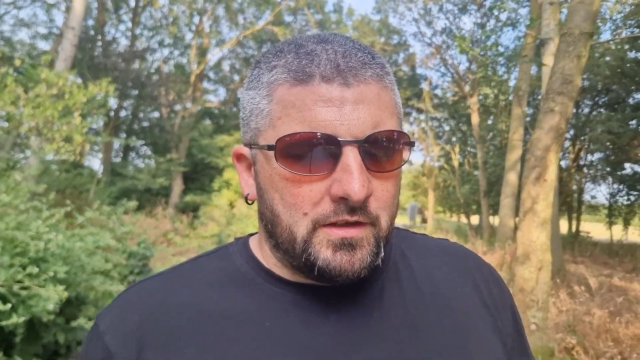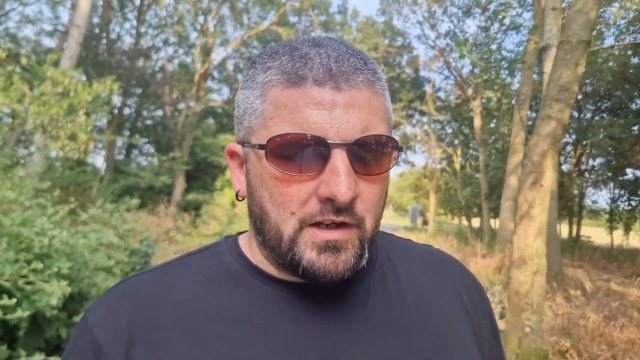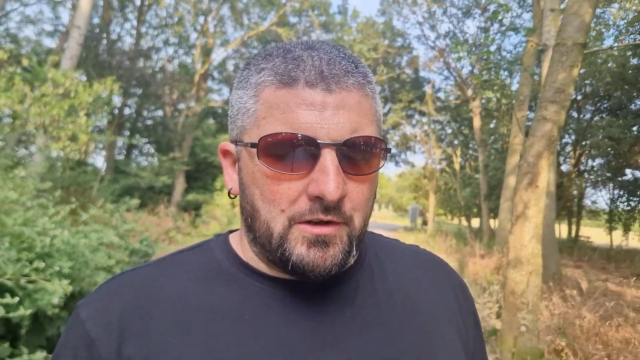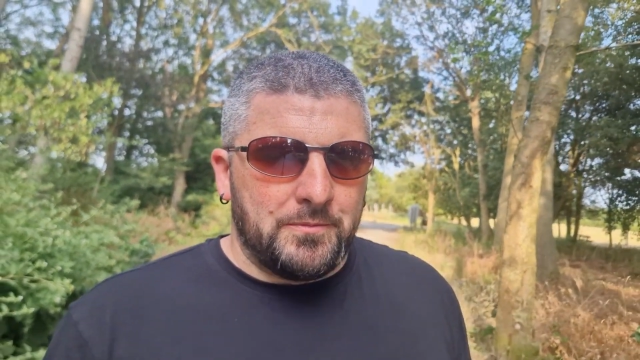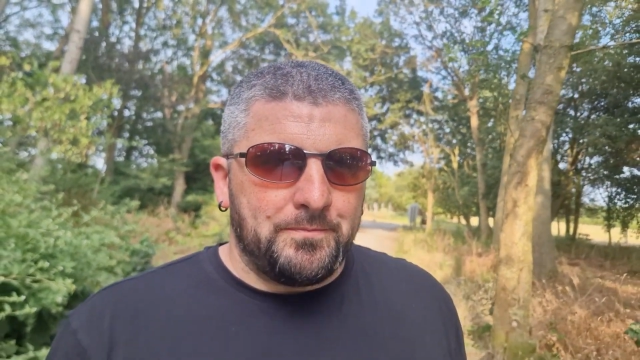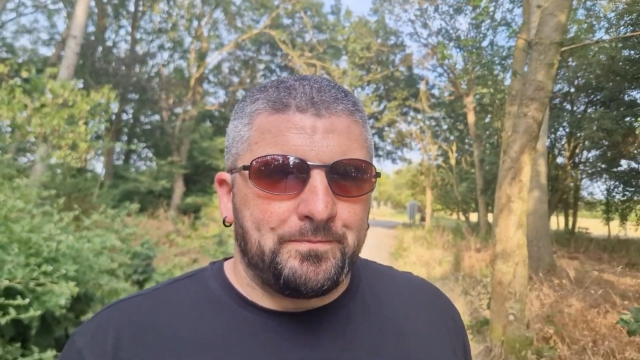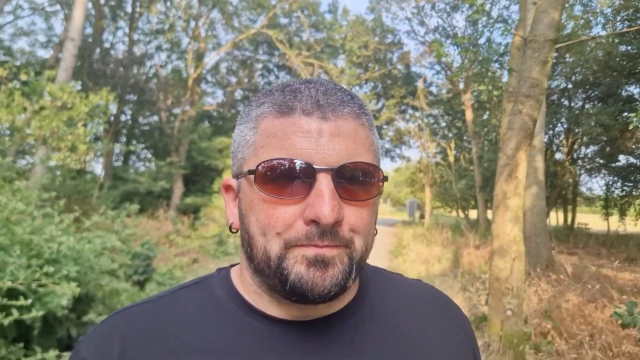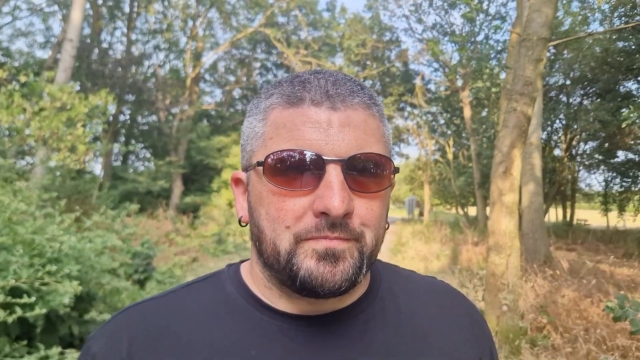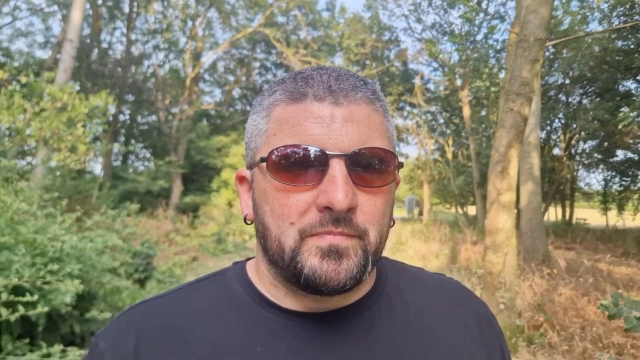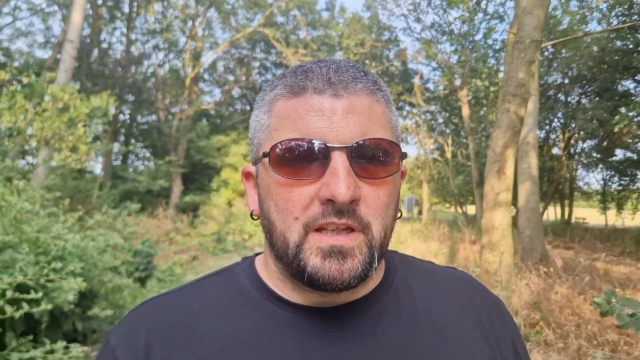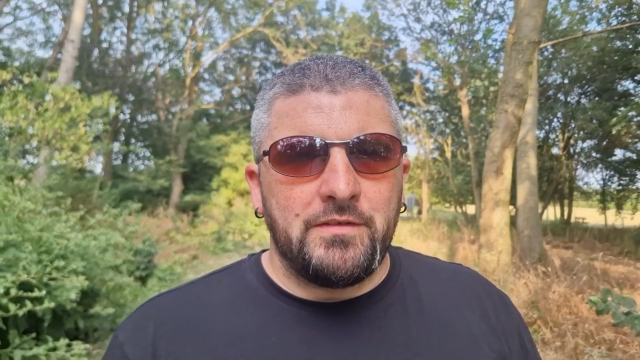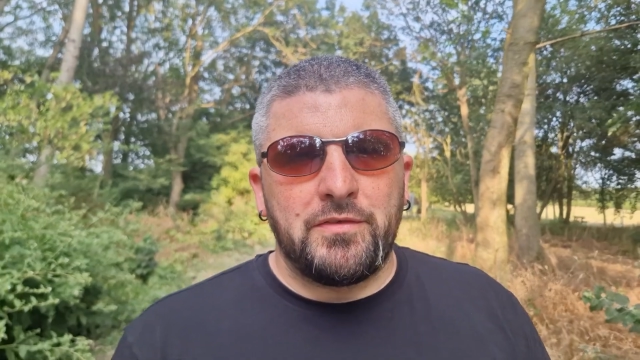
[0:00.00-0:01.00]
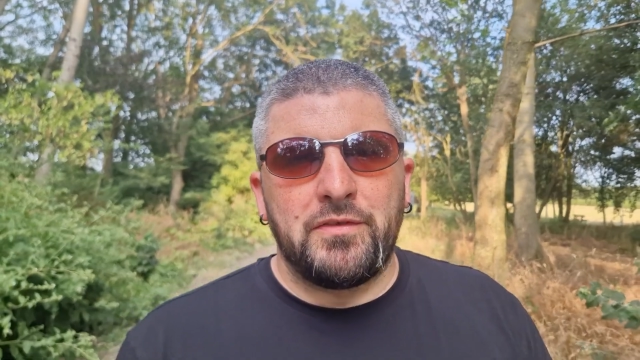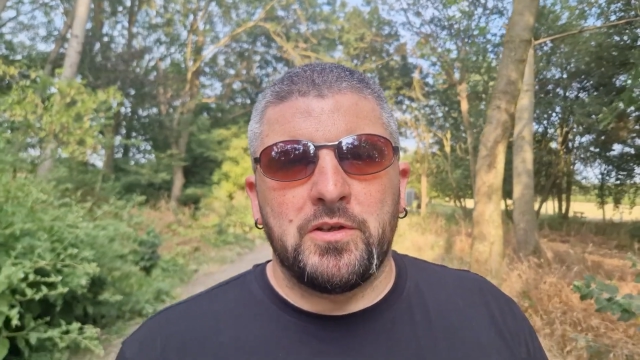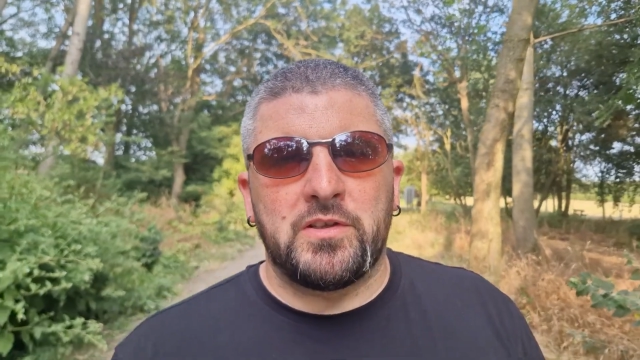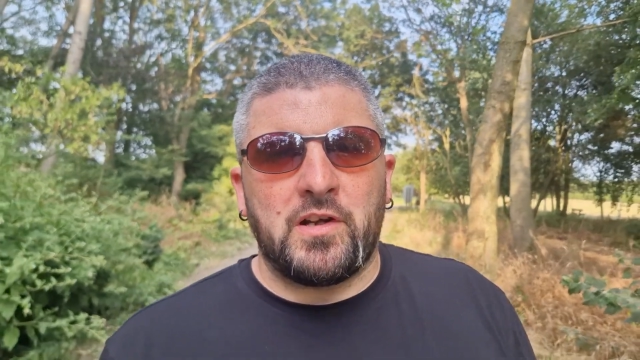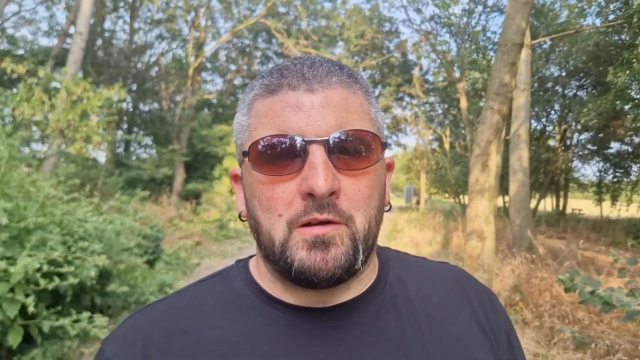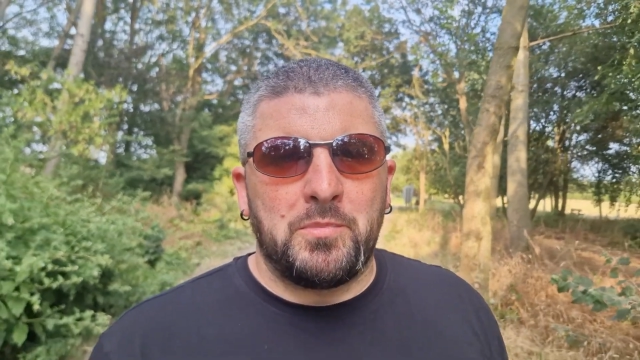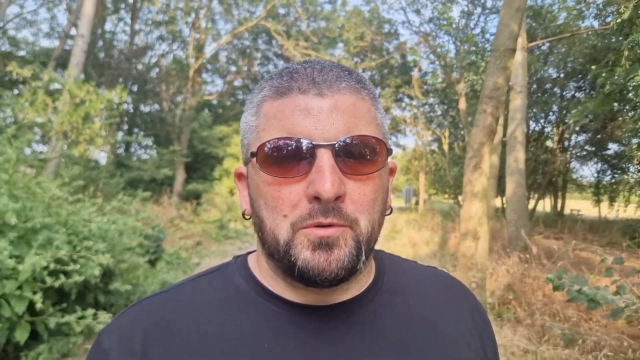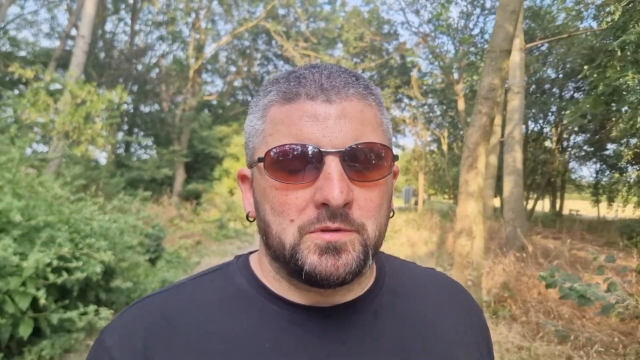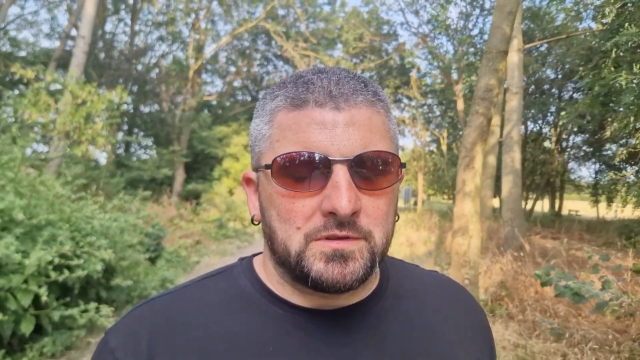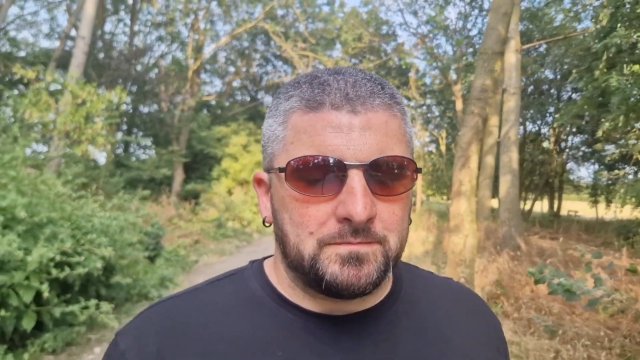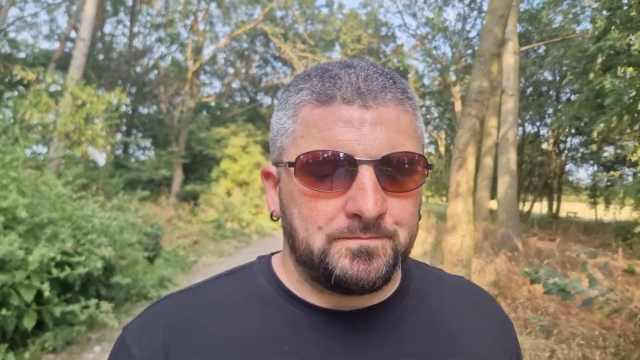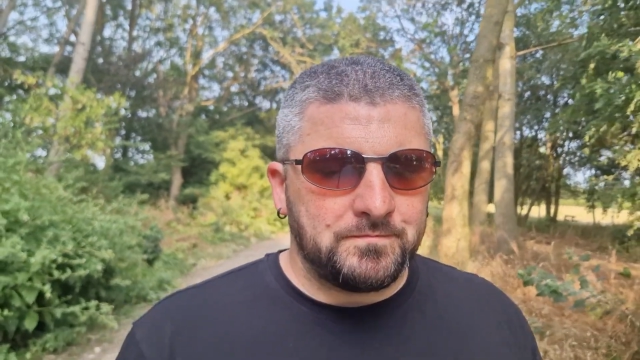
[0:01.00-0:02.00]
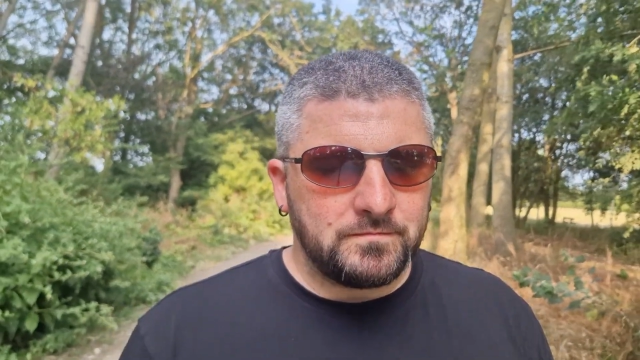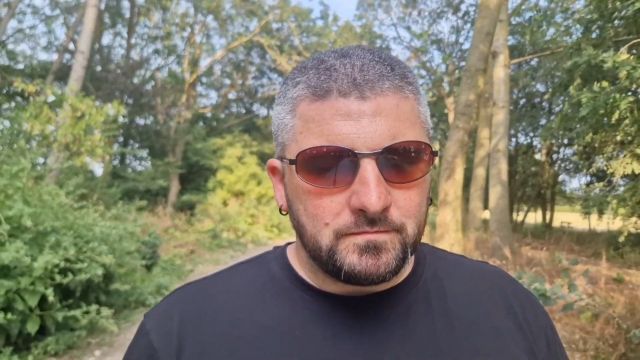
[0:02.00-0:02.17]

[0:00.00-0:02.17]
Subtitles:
So give you a few examples.